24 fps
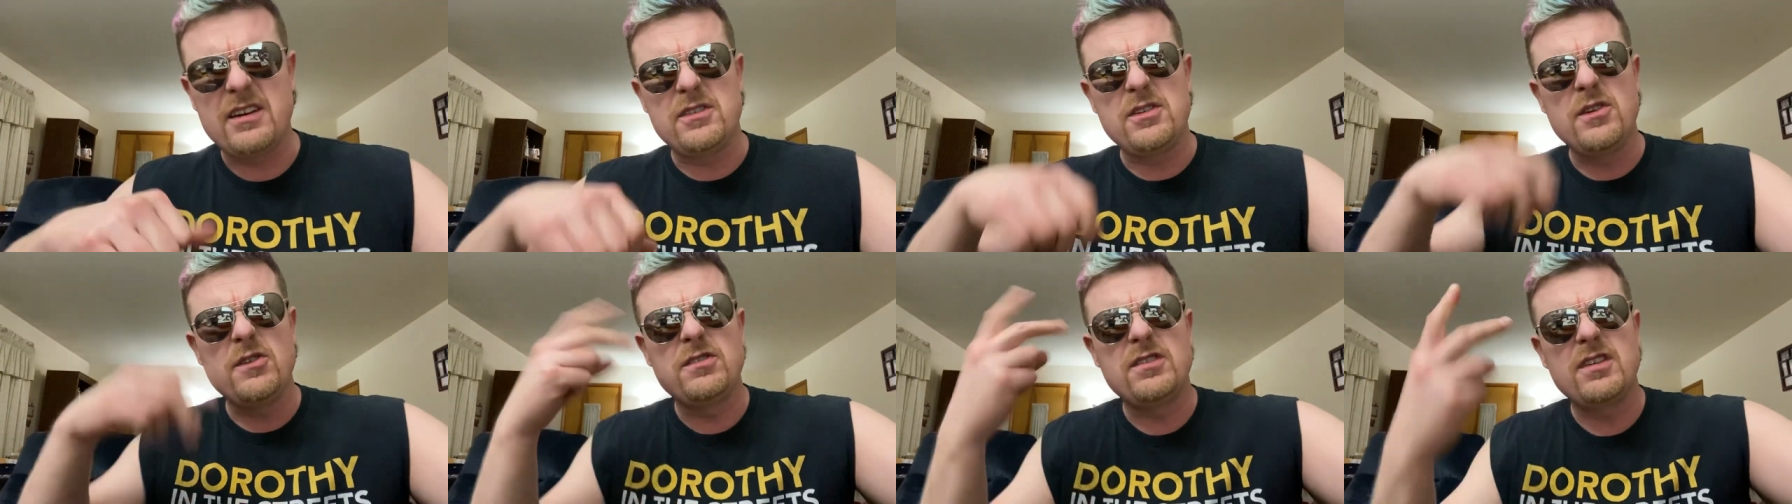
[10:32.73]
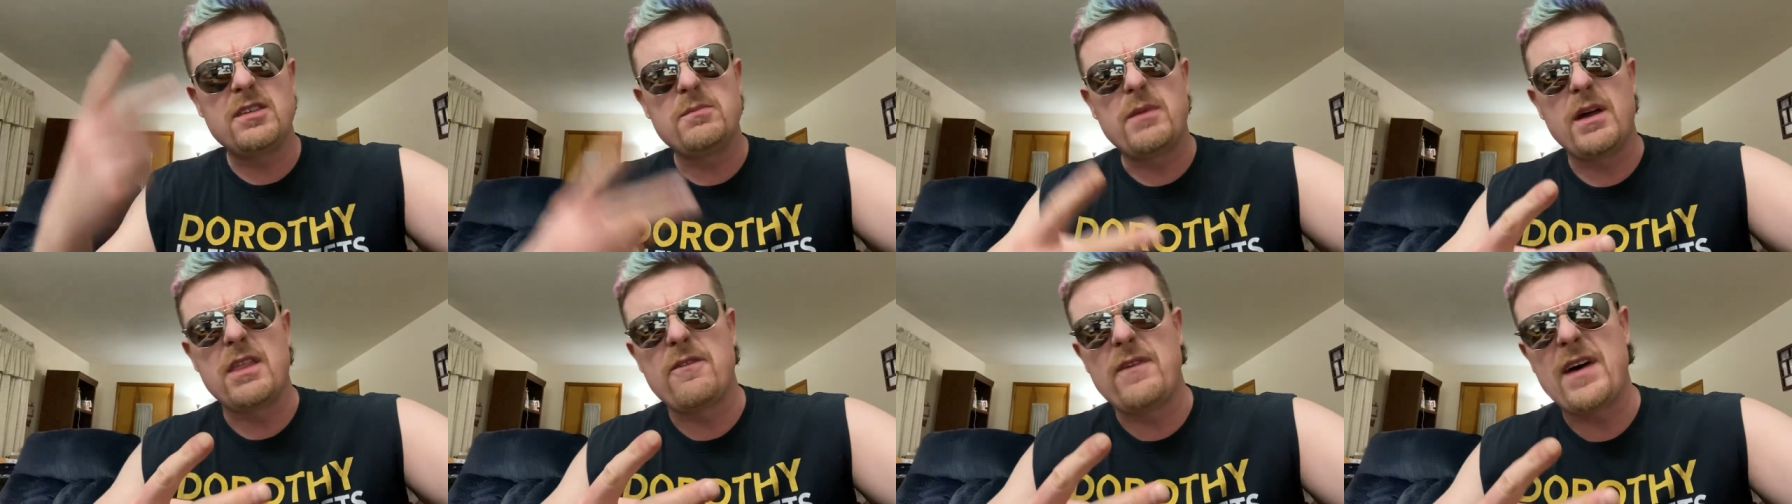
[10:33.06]
Deuces,
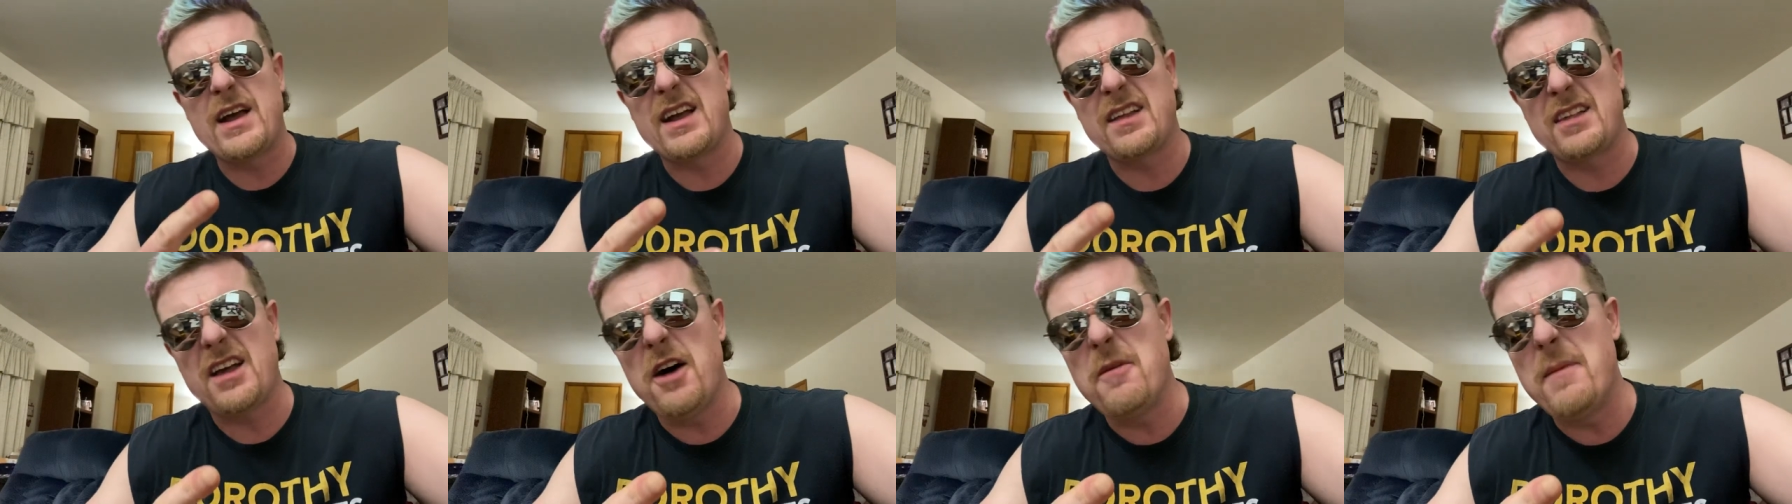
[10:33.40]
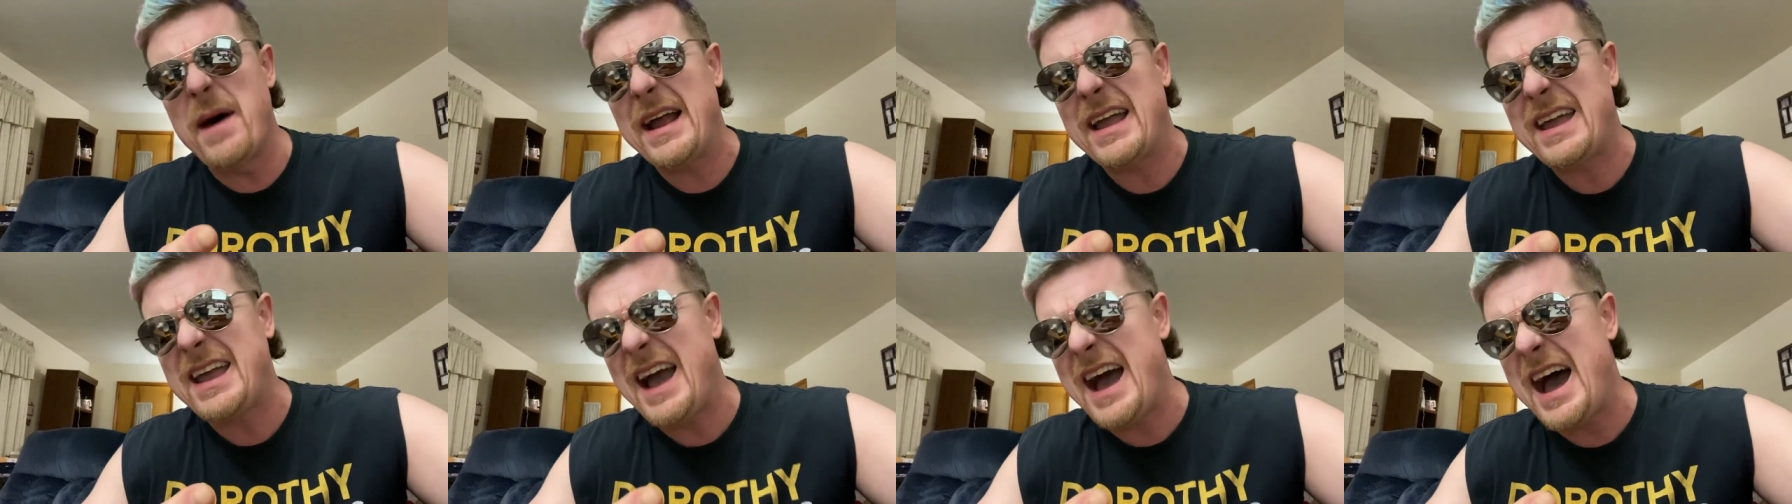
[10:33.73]
motherfuckers. Oh
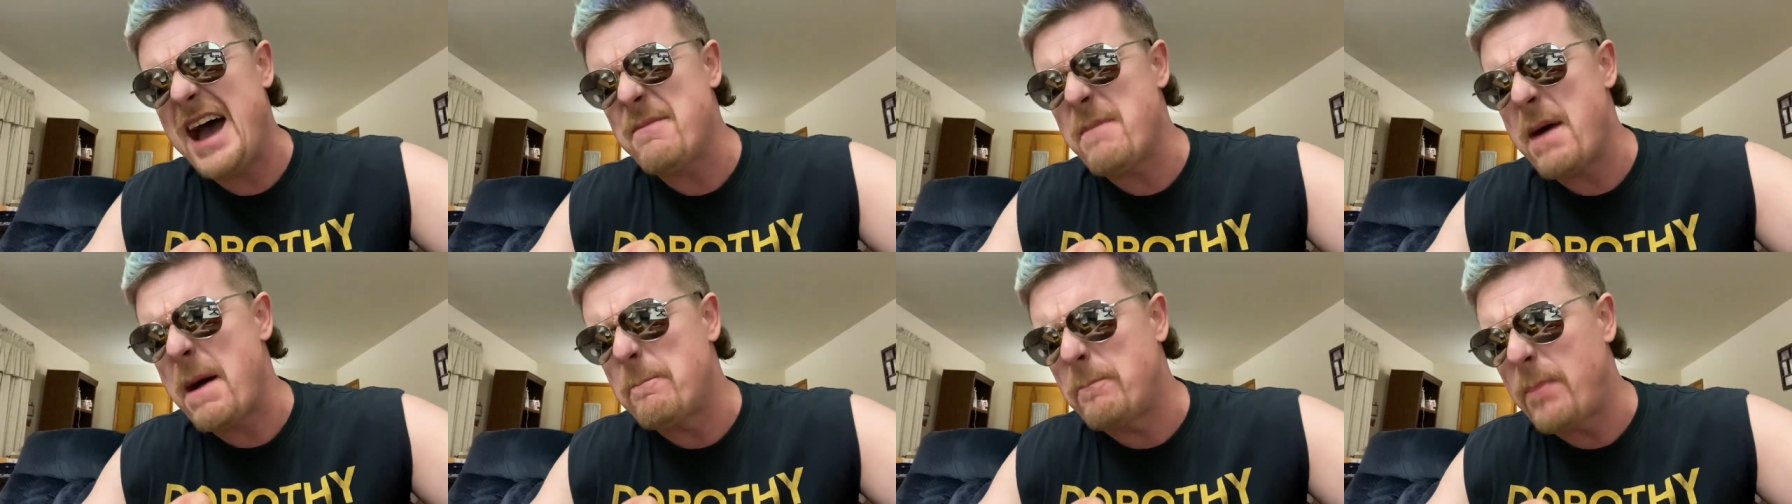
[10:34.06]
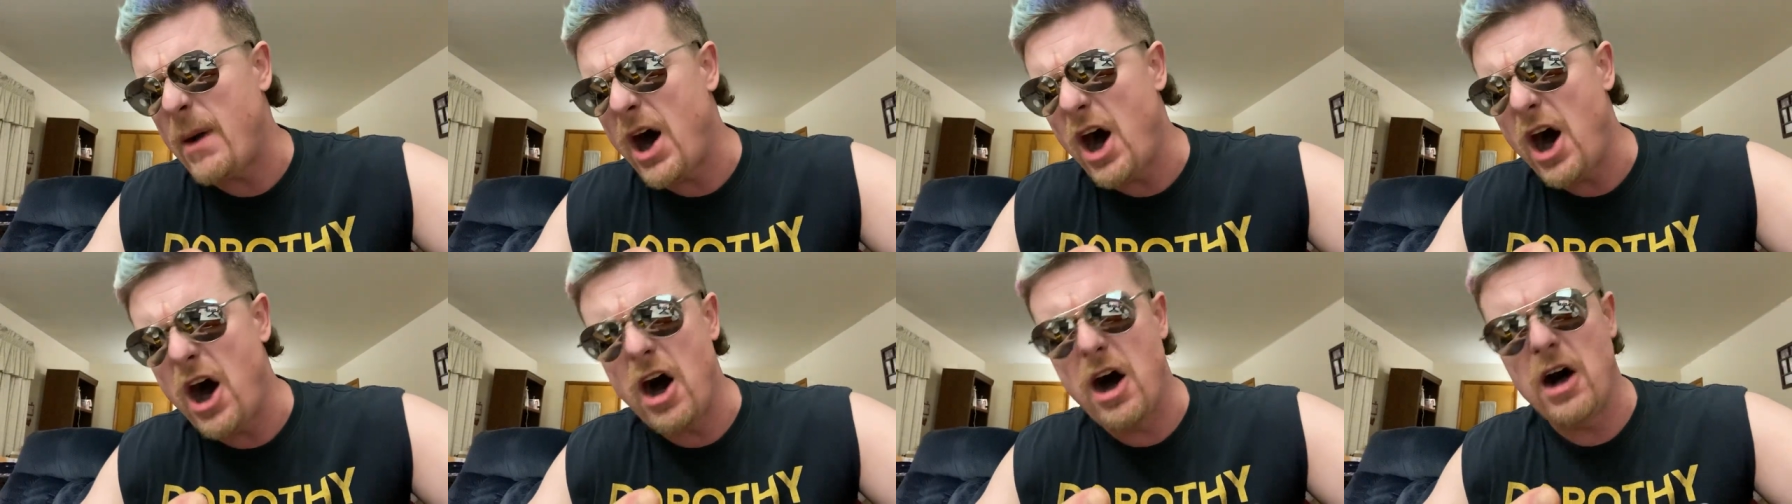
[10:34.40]
my god, my
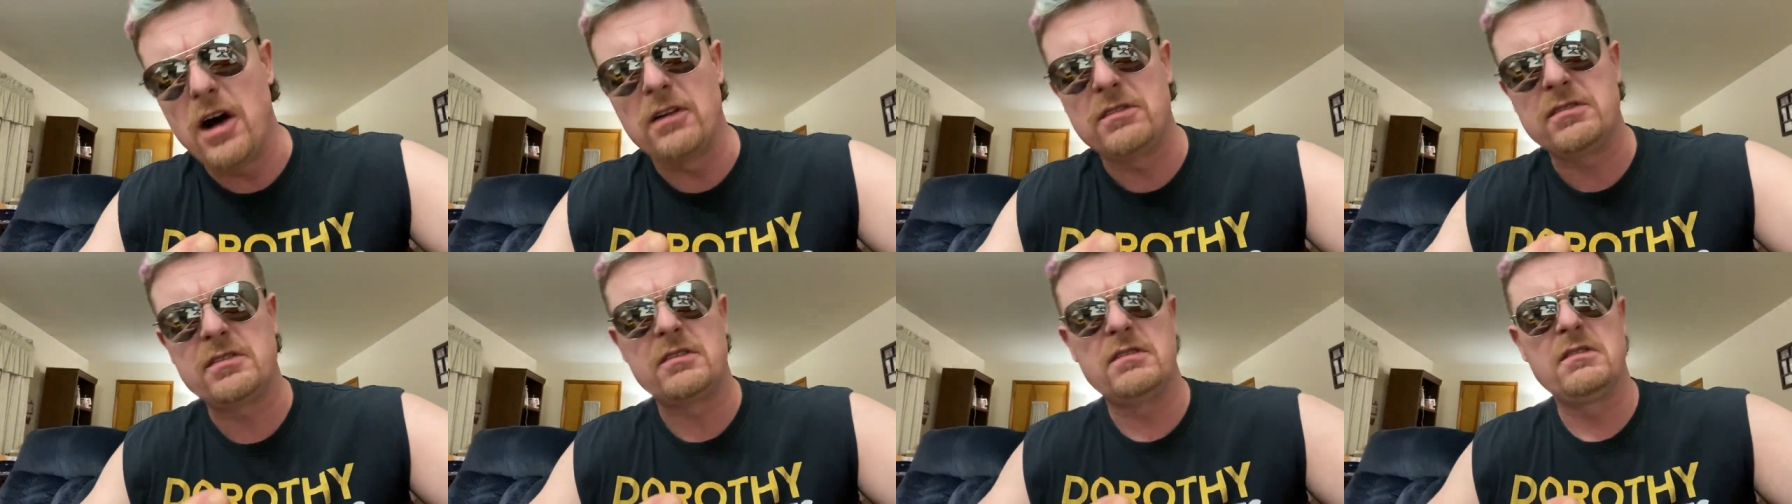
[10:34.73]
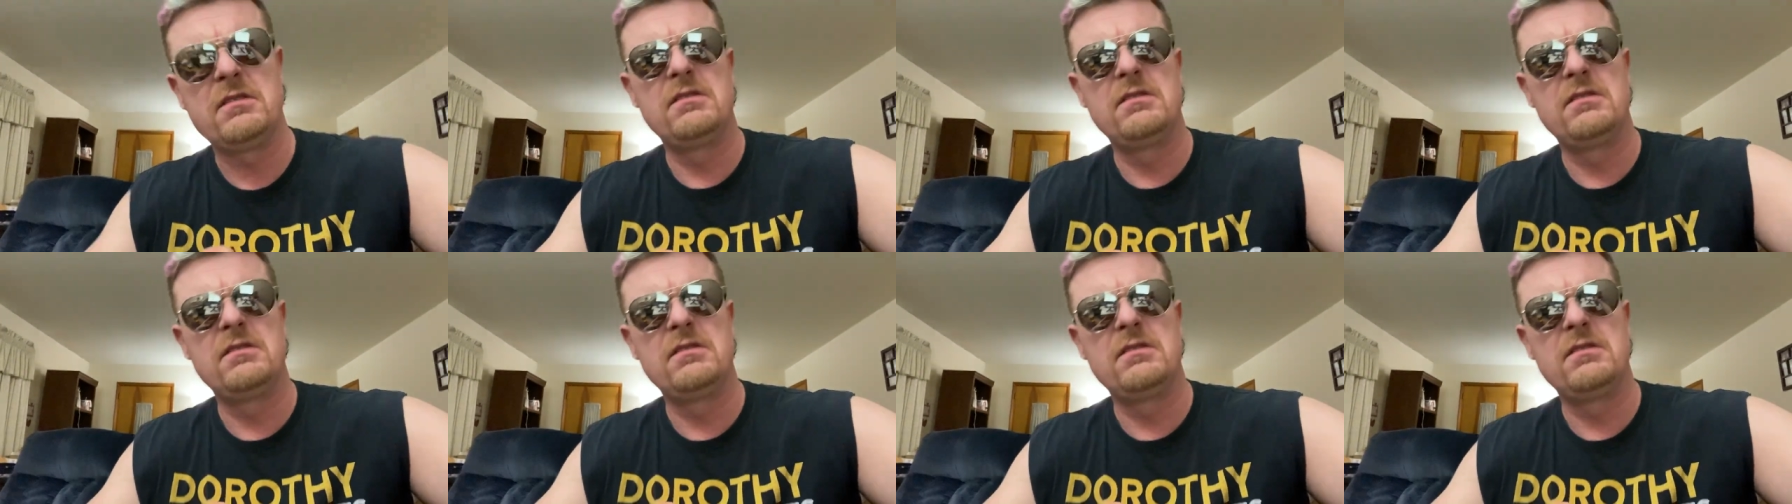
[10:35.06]
balls!